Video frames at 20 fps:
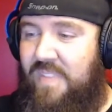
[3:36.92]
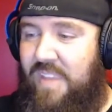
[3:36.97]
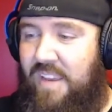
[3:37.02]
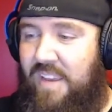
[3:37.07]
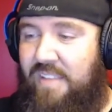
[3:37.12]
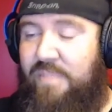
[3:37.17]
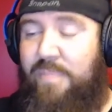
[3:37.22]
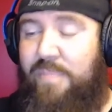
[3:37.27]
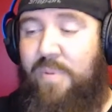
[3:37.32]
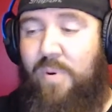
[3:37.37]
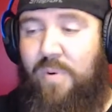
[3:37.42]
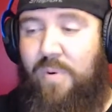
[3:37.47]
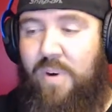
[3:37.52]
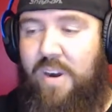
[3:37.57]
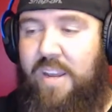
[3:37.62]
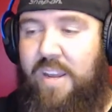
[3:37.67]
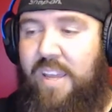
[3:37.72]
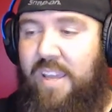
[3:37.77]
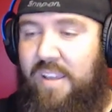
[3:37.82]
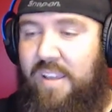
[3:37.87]
yes,
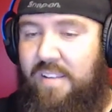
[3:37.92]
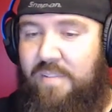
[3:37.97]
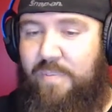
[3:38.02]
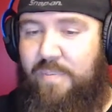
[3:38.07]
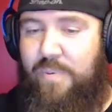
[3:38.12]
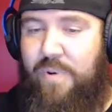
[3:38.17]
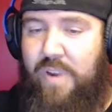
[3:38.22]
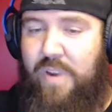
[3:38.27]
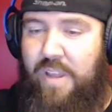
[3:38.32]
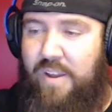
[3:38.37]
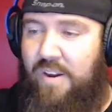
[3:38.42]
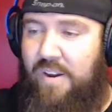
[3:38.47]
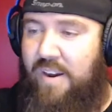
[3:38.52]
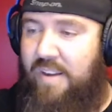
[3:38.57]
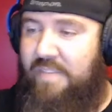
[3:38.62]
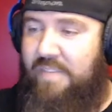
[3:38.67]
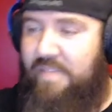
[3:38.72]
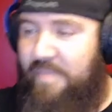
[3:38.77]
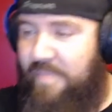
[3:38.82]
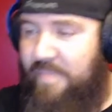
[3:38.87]
Milwaukee is pretty
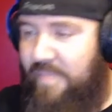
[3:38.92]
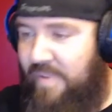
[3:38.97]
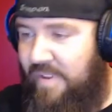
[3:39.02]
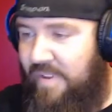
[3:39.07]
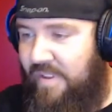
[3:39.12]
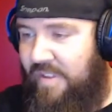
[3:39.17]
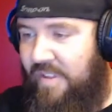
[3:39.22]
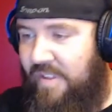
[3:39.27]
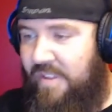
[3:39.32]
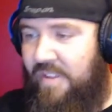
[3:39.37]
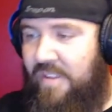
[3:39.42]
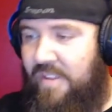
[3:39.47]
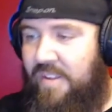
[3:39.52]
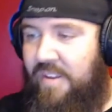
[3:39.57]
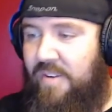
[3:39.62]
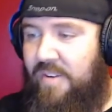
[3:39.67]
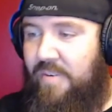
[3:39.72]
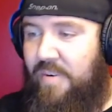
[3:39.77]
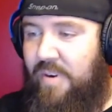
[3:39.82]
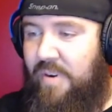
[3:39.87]
awesome.
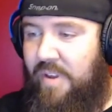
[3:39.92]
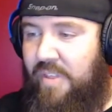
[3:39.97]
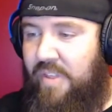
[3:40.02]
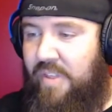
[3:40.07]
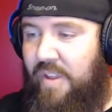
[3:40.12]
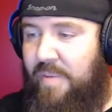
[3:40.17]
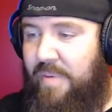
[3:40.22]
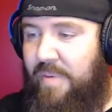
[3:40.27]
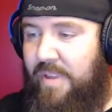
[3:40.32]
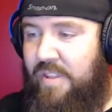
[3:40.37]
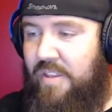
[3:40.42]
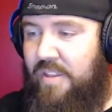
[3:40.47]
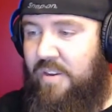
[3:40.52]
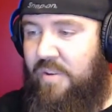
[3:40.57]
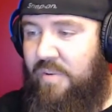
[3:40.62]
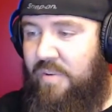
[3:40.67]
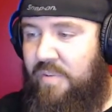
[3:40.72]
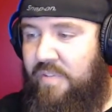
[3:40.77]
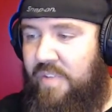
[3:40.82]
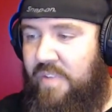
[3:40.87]
What do I think about the
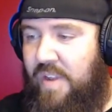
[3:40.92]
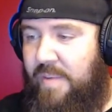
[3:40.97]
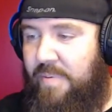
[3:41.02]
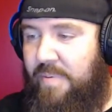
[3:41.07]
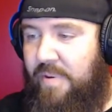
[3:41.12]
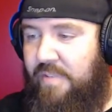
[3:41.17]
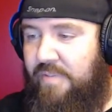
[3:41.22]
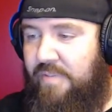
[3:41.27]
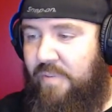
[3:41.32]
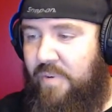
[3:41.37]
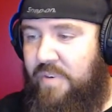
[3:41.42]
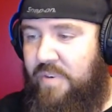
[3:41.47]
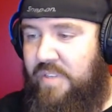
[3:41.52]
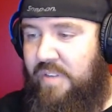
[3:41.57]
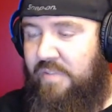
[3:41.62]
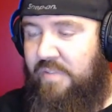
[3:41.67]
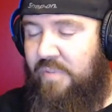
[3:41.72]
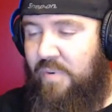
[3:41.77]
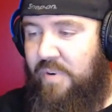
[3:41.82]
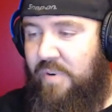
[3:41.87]
new Snap-on
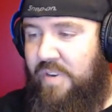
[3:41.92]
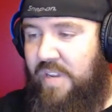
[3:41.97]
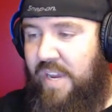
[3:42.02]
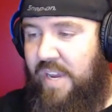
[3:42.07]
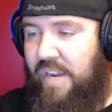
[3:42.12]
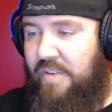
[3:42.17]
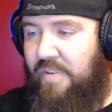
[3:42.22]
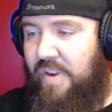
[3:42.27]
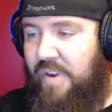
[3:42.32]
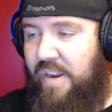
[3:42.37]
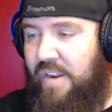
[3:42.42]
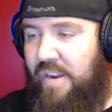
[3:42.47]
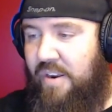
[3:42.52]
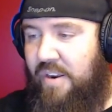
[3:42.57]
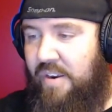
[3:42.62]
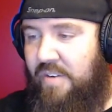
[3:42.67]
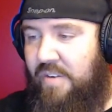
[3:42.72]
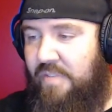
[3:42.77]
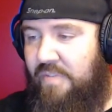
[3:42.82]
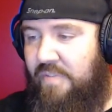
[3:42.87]
14-4 die
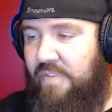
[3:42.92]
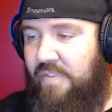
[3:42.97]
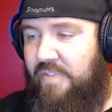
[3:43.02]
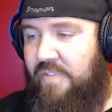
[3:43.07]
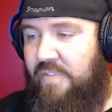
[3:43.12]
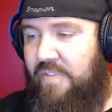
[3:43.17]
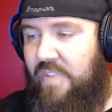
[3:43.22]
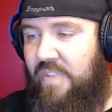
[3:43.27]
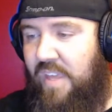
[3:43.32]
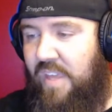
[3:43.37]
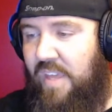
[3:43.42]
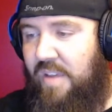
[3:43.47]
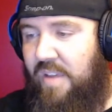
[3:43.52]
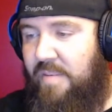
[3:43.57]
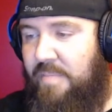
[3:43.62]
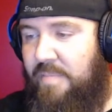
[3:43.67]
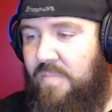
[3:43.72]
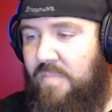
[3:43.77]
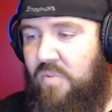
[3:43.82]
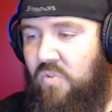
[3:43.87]
grinder versus the
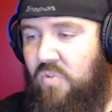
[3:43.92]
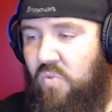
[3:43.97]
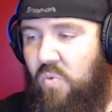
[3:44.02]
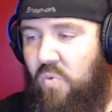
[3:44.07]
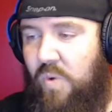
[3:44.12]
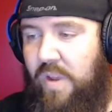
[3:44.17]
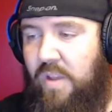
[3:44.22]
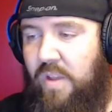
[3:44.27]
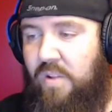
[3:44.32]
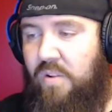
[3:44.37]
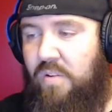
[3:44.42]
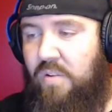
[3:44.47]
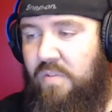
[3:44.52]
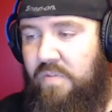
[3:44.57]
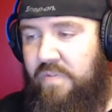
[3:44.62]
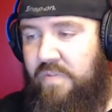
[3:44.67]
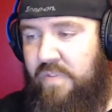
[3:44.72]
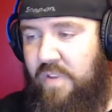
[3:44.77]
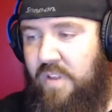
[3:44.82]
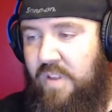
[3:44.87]

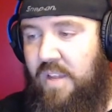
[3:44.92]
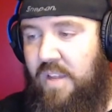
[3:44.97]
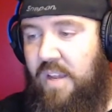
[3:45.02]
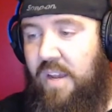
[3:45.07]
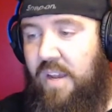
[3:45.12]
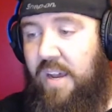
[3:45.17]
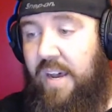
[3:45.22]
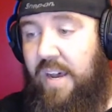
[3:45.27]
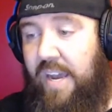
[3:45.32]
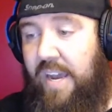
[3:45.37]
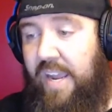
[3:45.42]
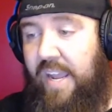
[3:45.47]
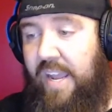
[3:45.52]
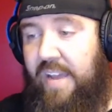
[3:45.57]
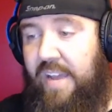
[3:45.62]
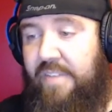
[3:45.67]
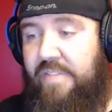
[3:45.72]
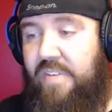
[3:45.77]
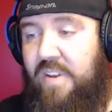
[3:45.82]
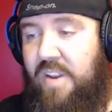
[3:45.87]
M12? I
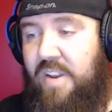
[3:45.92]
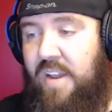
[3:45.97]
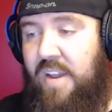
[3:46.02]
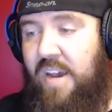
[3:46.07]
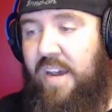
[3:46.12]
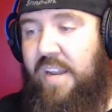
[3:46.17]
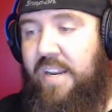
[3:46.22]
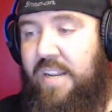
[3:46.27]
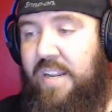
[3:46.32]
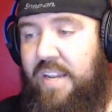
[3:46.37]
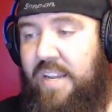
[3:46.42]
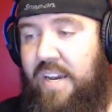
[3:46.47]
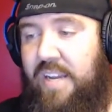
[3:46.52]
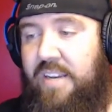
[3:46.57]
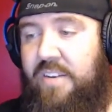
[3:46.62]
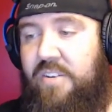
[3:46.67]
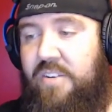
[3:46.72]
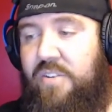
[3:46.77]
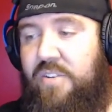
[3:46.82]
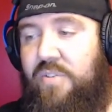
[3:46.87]
have not
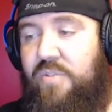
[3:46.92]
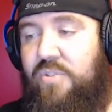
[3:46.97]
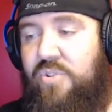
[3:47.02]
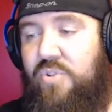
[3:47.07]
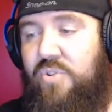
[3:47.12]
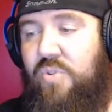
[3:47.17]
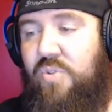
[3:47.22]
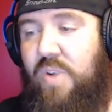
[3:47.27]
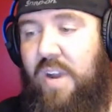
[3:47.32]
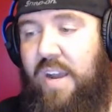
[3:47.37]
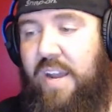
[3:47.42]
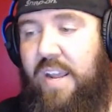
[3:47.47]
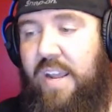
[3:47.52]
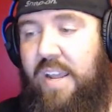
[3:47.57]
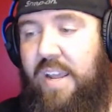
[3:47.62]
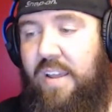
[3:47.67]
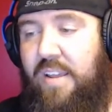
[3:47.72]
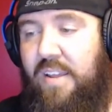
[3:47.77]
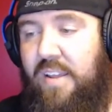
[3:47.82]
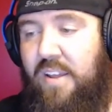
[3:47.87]
gotten to
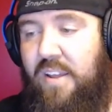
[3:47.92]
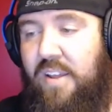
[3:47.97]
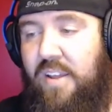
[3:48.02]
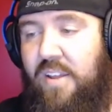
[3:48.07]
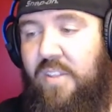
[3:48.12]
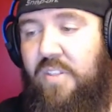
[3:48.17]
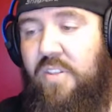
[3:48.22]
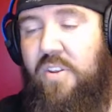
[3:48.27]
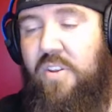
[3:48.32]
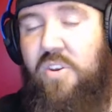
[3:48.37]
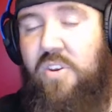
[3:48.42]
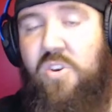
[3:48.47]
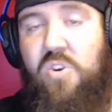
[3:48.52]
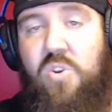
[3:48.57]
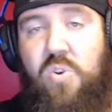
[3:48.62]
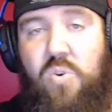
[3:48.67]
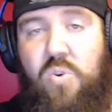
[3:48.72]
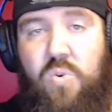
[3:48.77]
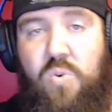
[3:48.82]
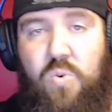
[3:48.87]
try the
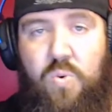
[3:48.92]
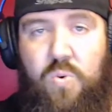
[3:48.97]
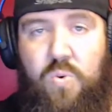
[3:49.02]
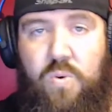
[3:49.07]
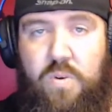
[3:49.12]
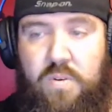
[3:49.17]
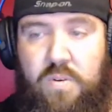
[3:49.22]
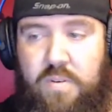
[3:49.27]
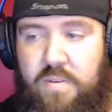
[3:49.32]
new